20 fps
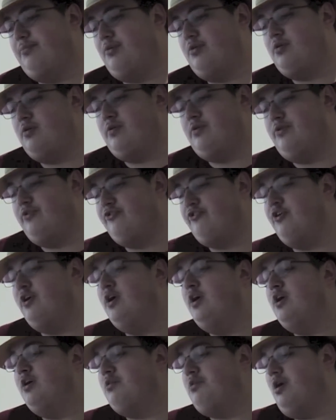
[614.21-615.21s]
murders
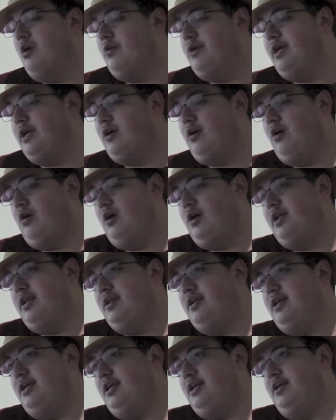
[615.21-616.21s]
going
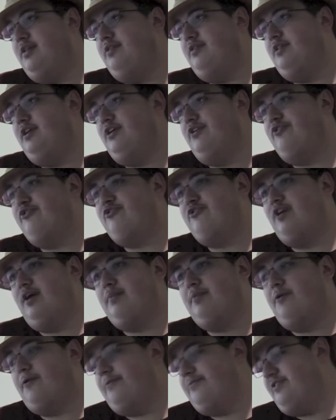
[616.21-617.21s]
on in the
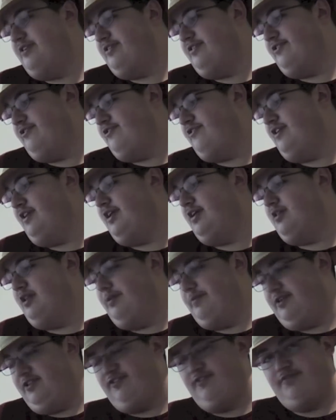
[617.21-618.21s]
suburbs at the city
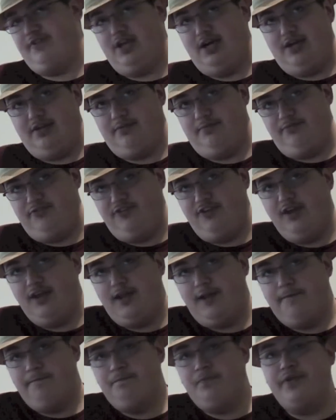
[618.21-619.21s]
limits of Gotham
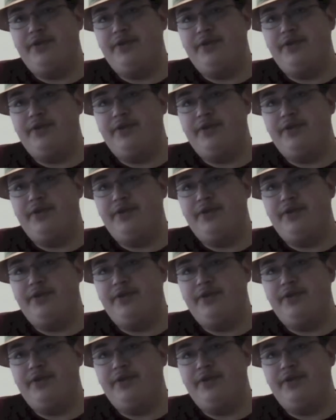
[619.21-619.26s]
City.